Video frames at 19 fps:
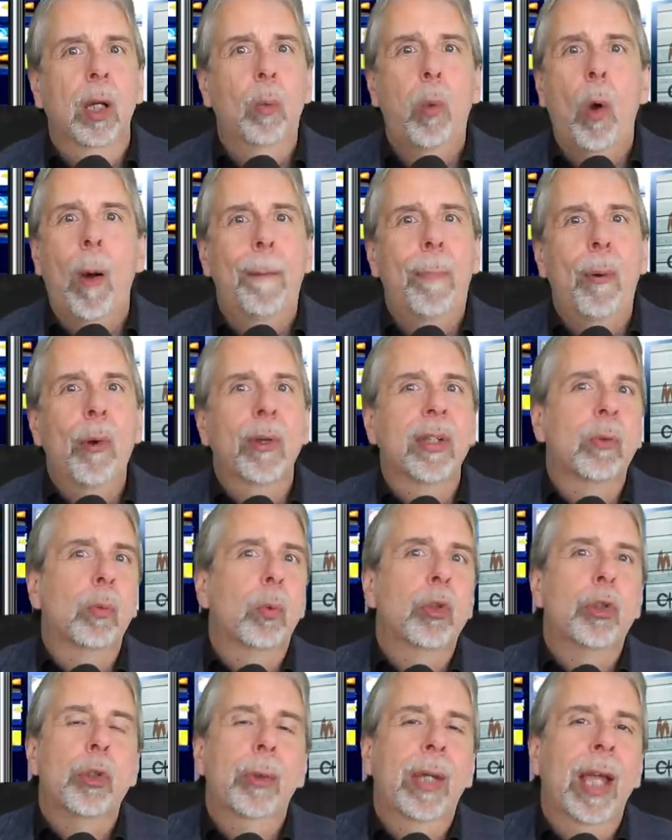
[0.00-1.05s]
At what
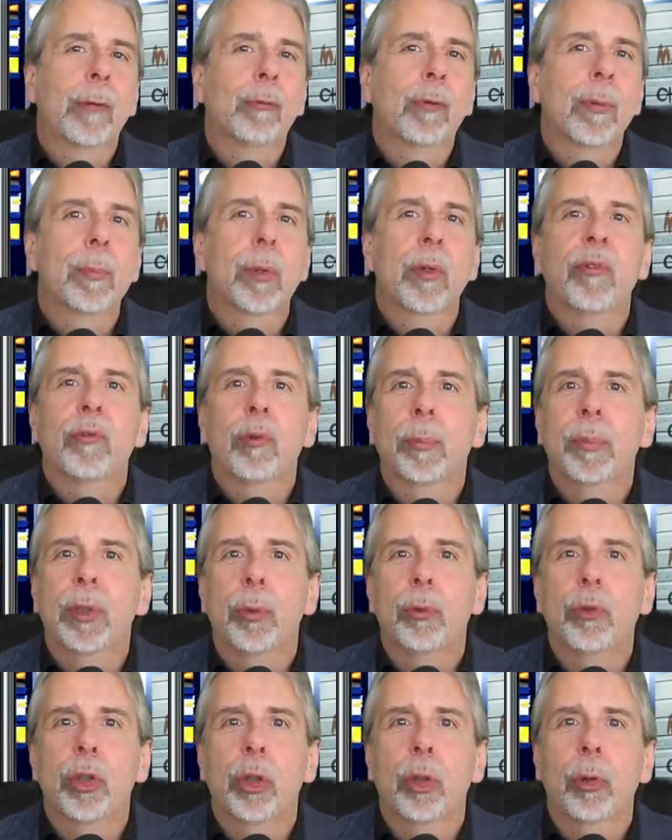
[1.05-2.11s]
point would you get removed from
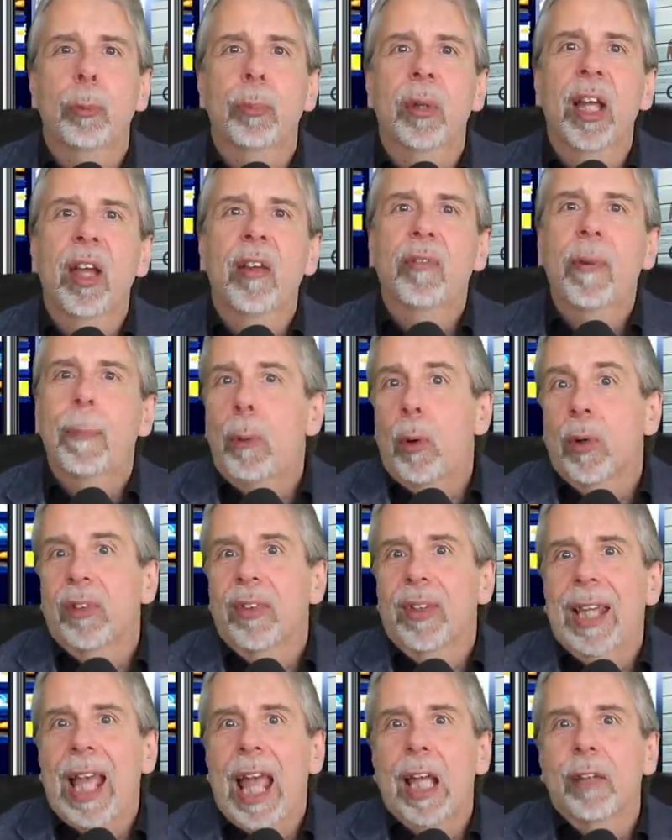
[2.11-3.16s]
YouTube for
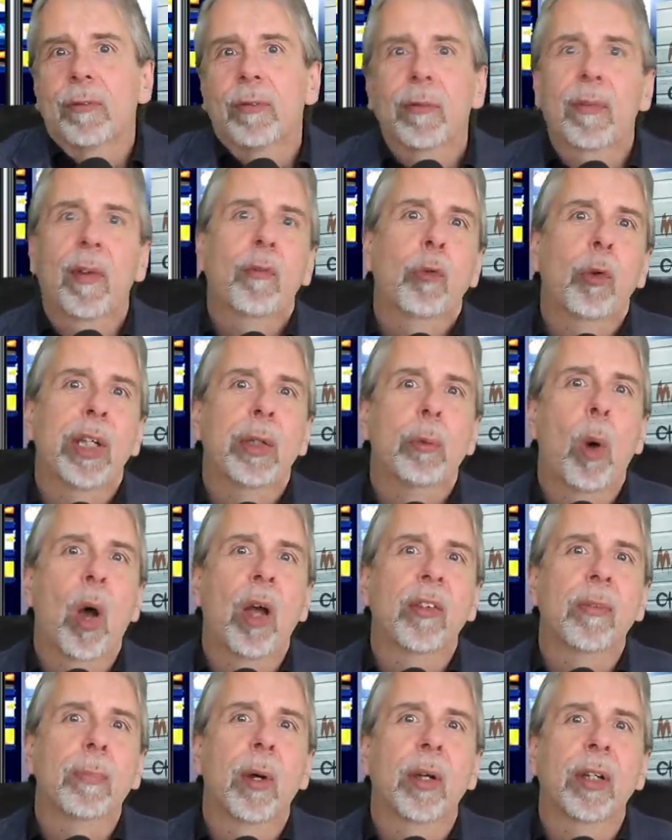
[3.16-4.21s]
pointing out that the three
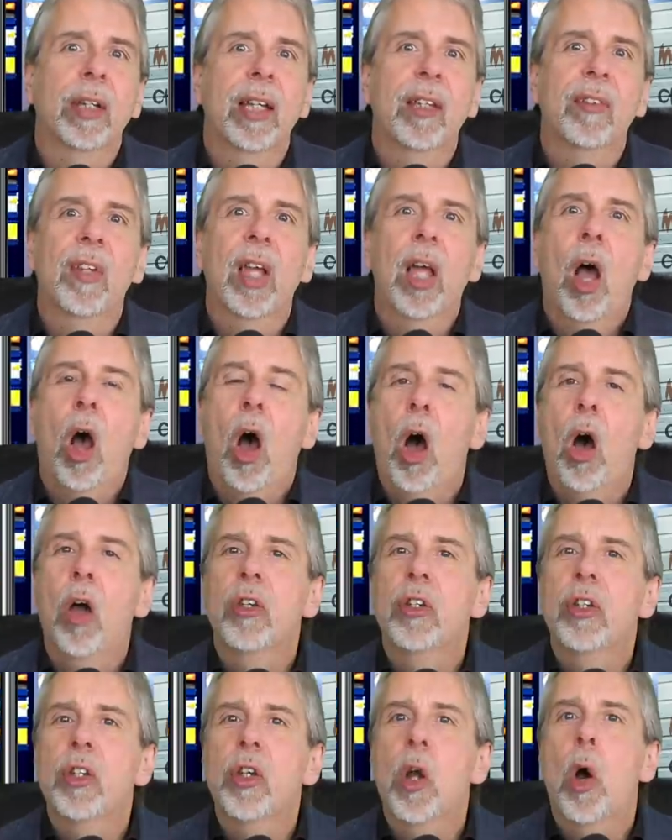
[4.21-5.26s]
wise monkeys
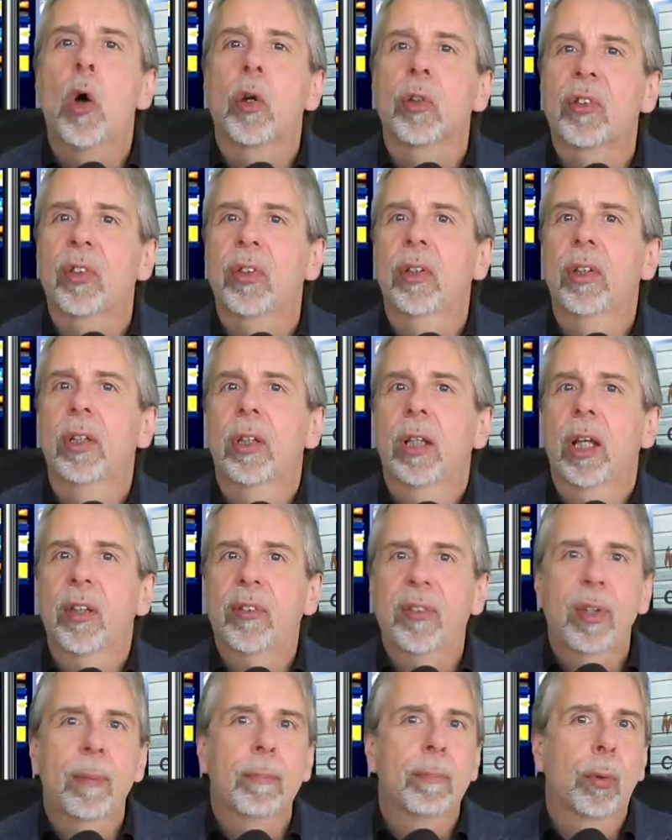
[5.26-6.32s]
are not
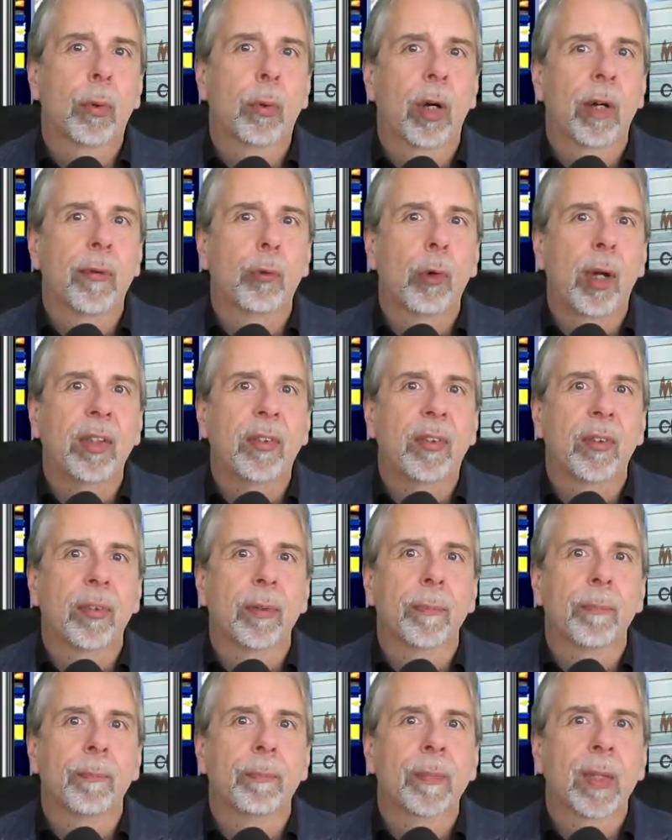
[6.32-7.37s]
a symbol of
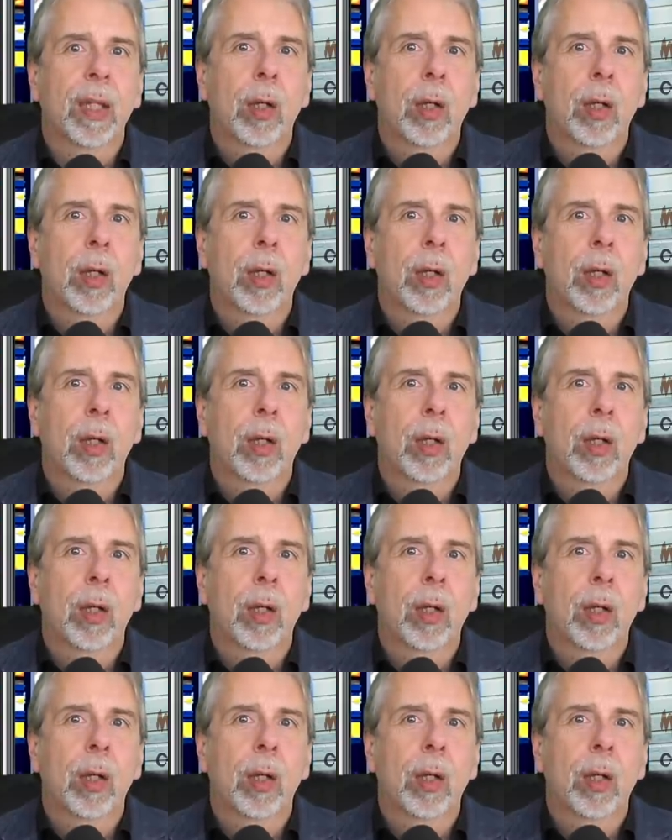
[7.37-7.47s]
racism?